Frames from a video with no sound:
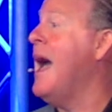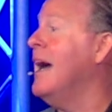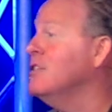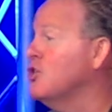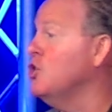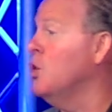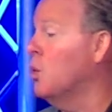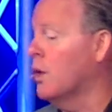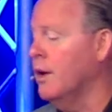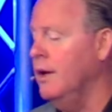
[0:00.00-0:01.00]
as
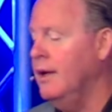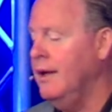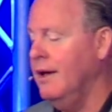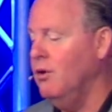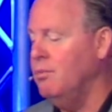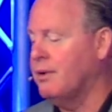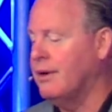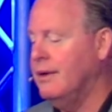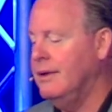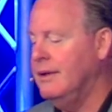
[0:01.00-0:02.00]
your helper.
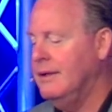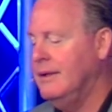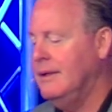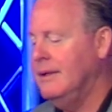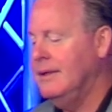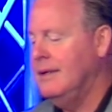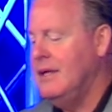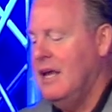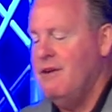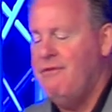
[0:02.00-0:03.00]

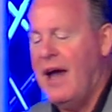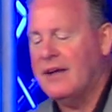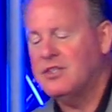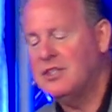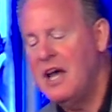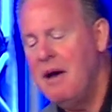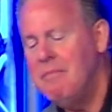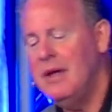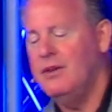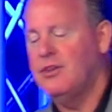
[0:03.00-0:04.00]
In fact,
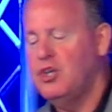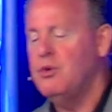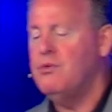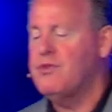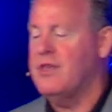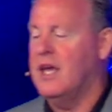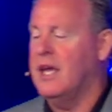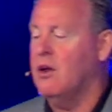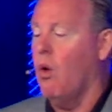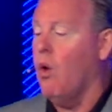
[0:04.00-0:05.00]
some do
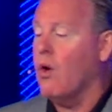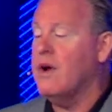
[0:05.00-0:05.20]
think or